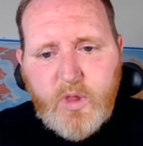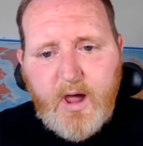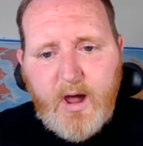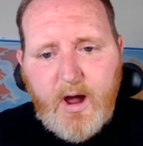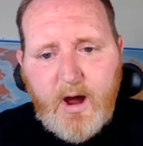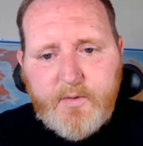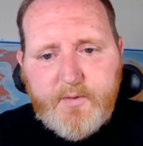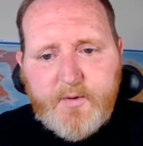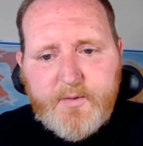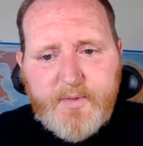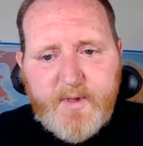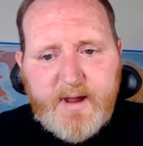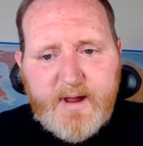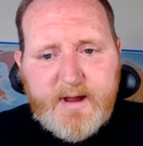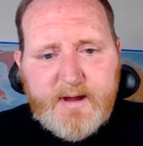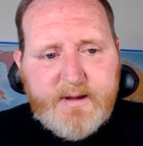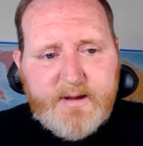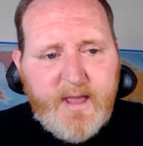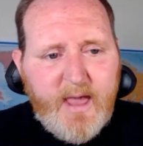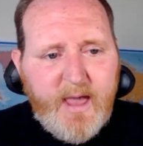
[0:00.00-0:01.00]
Other
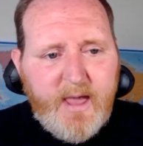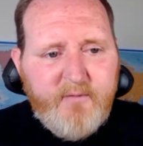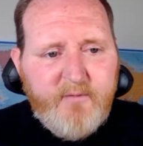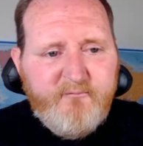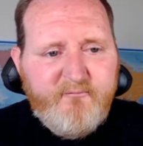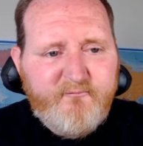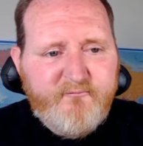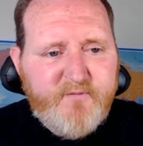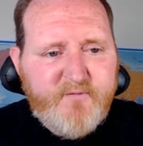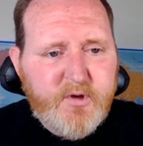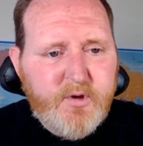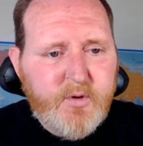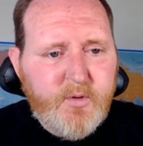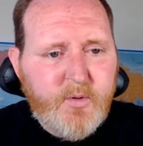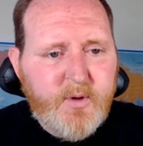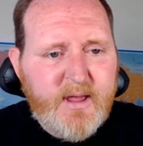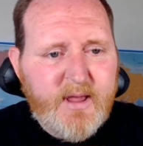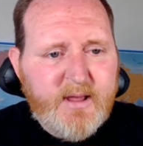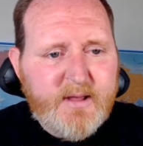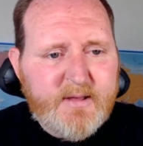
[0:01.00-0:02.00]
than a
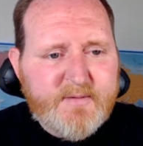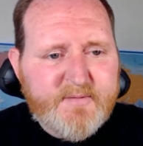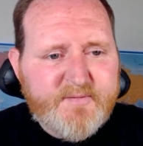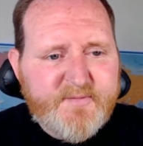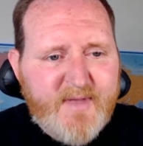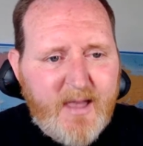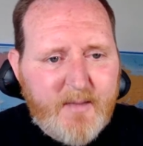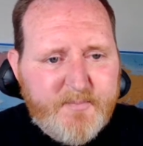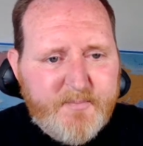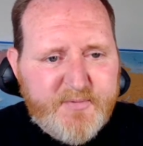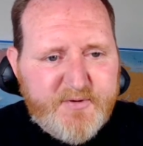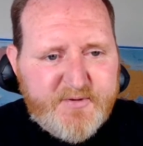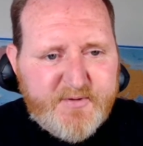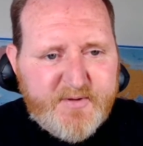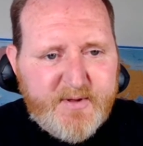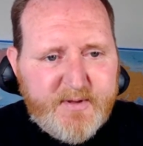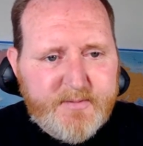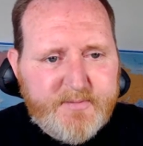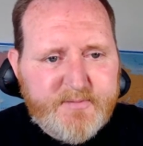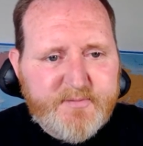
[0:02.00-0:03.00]
few
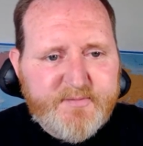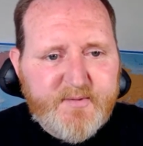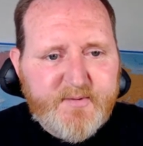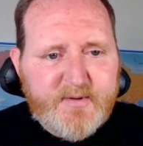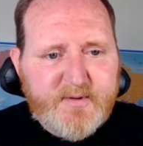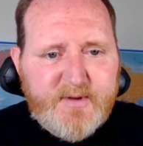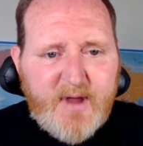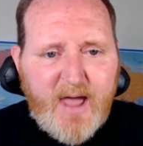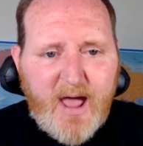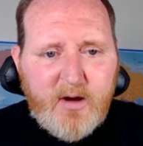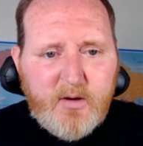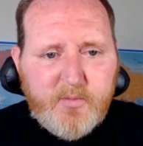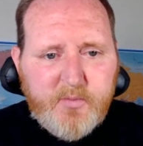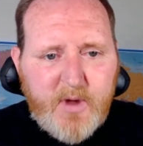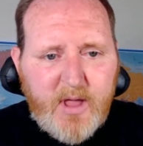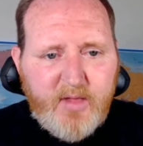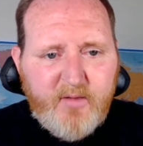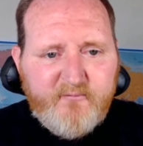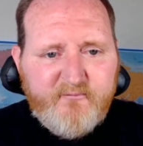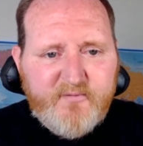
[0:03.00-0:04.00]
exceptions not
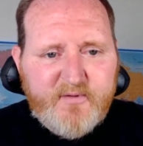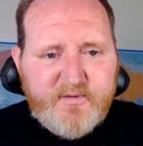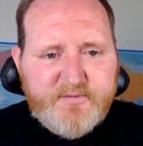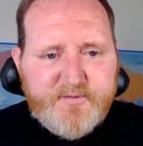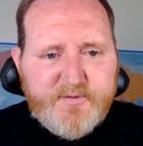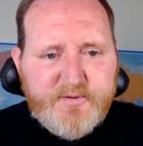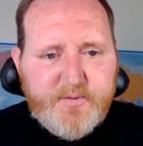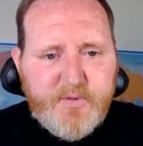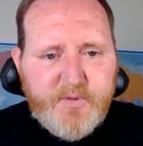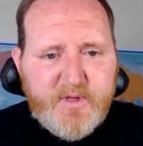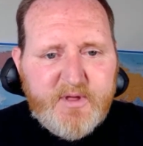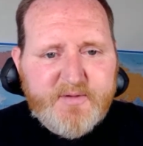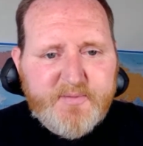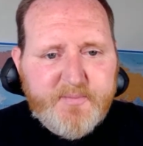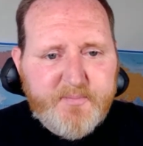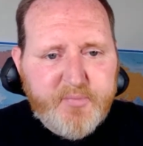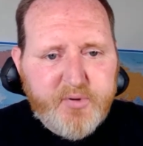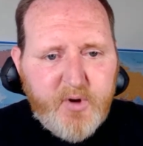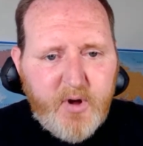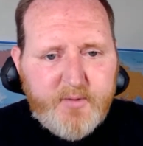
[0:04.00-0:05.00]
relevant to this
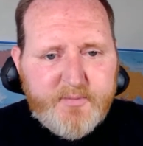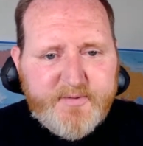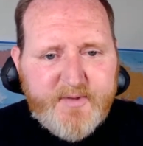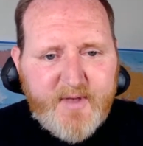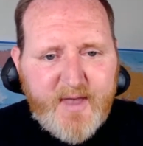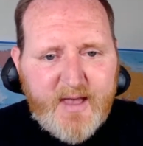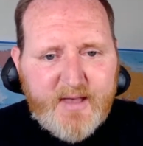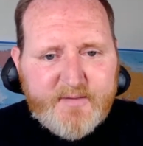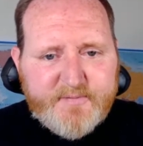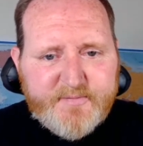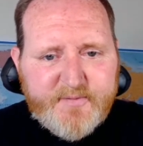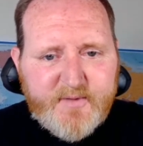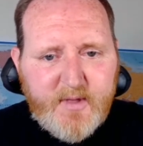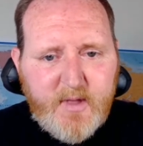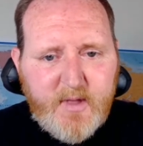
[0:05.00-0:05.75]
protest,